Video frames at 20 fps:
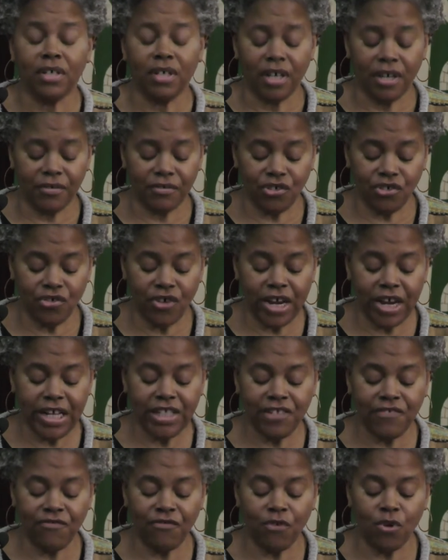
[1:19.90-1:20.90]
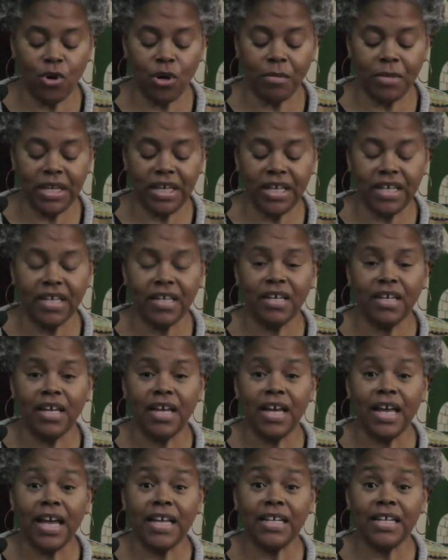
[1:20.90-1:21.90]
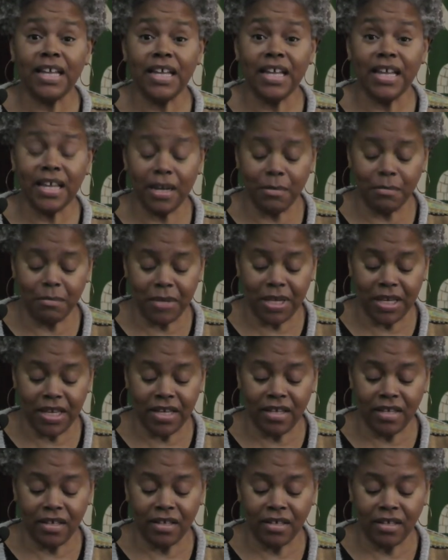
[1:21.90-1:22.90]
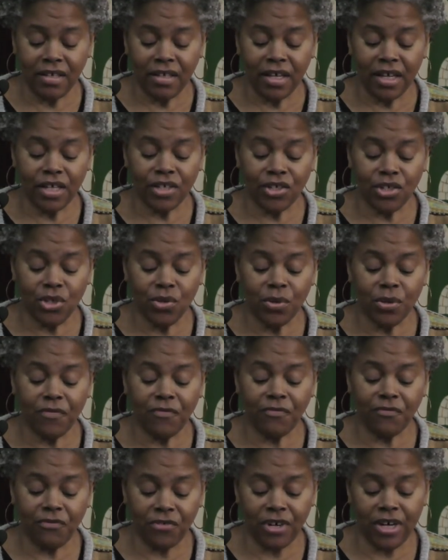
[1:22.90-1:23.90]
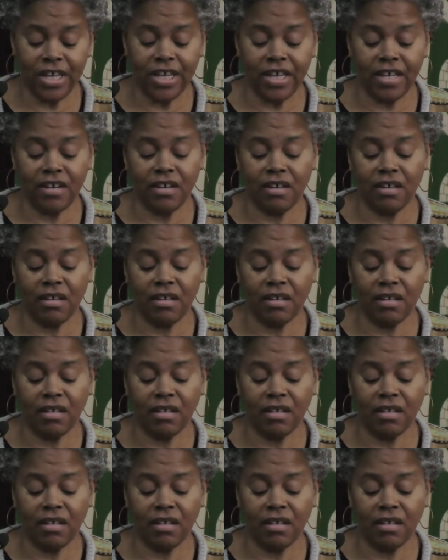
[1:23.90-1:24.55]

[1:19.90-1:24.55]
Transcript: of transforming an enemy into a friend.